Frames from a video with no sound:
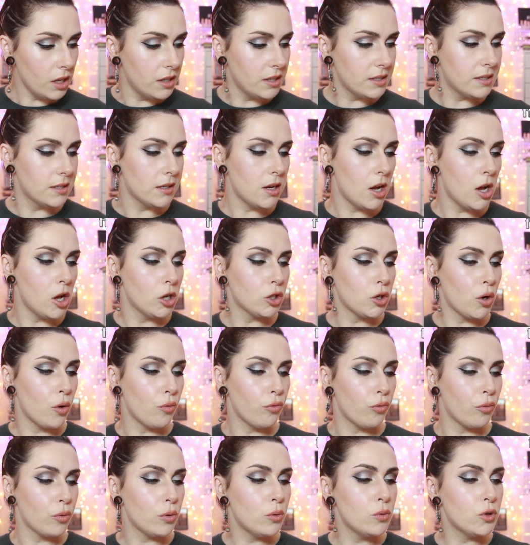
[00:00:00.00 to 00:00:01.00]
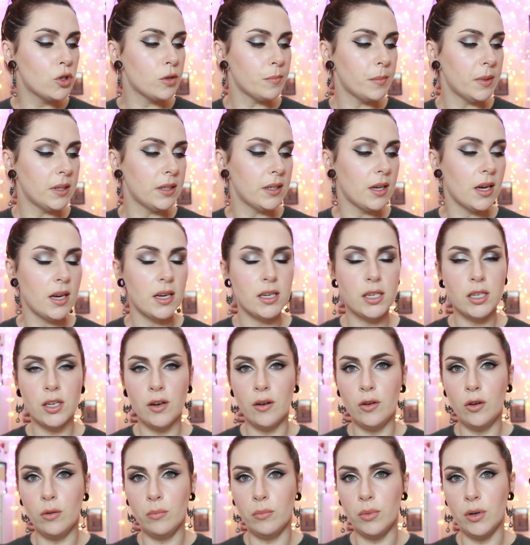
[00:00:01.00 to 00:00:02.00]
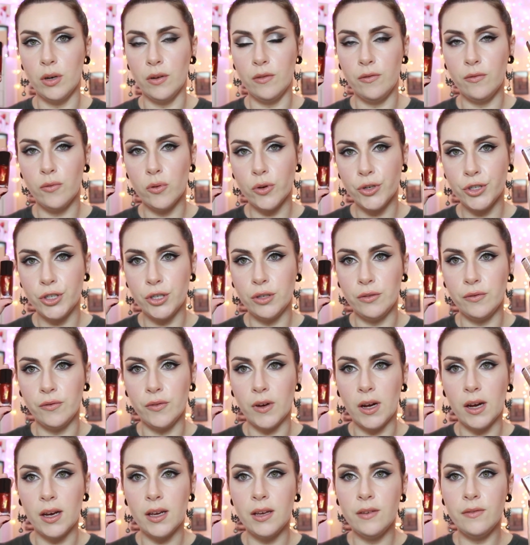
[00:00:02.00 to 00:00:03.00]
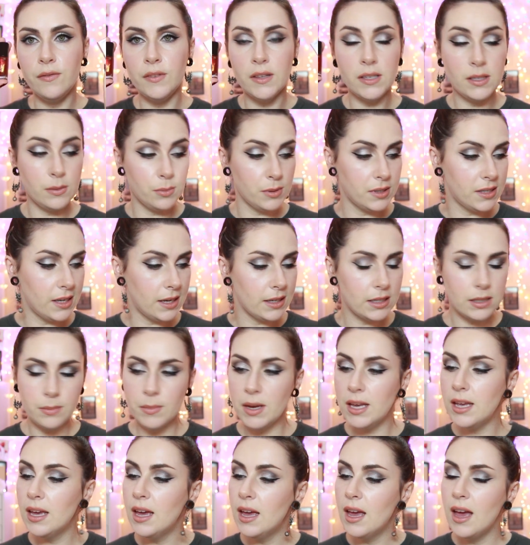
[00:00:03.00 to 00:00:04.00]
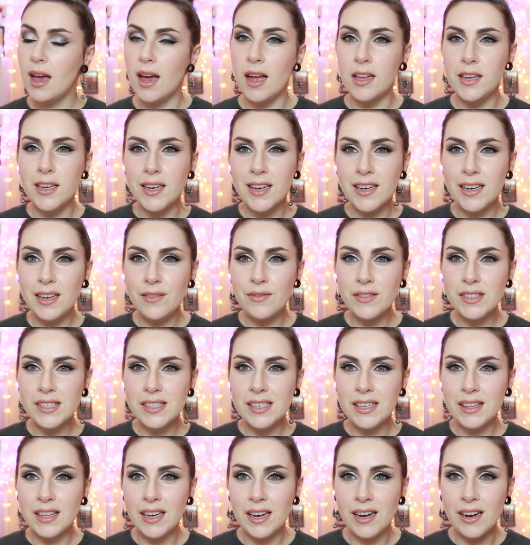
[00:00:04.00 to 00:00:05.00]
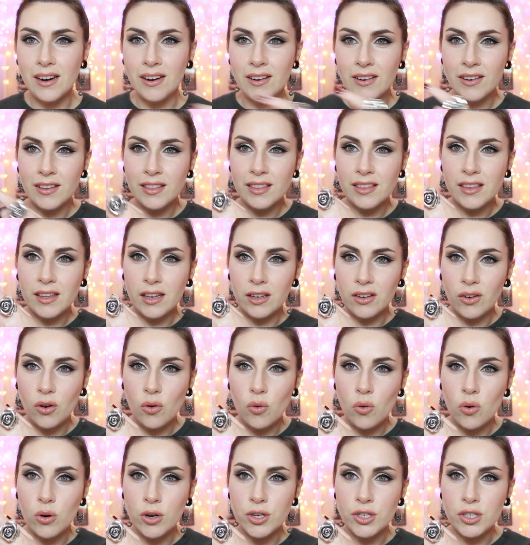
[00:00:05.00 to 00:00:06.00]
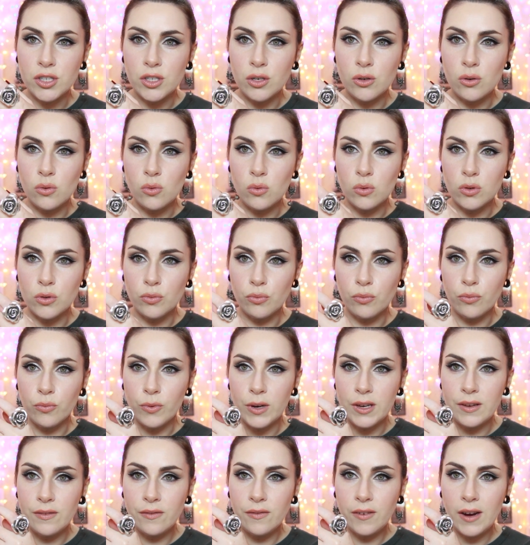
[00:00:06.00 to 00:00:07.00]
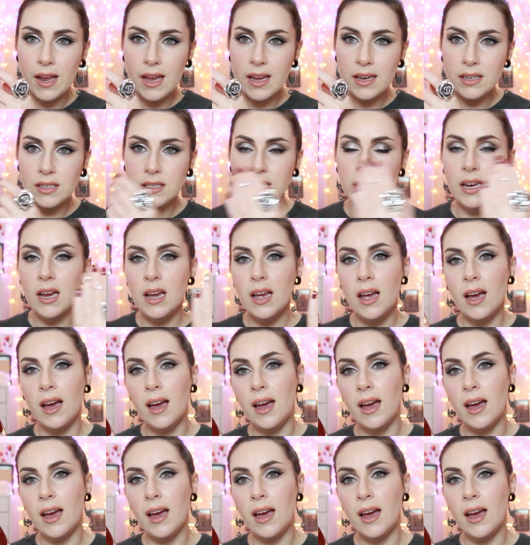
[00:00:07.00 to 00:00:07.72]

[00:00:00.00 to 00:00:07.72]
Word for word: It's called Rouge Midnight number four two five. This was sent to me, and you can even see there the gorgeous gold reflect.